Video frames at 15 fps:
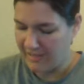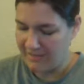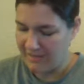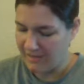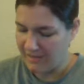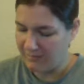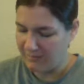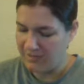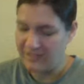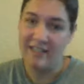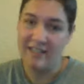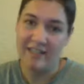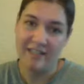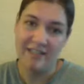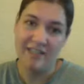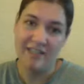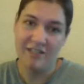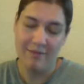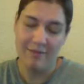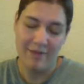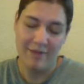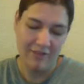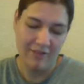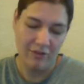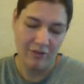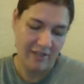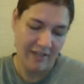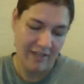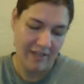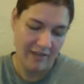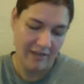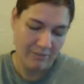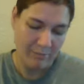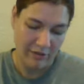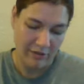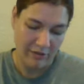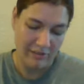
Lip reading: to think I'm just like intentionally making the Urban Decay out to be better.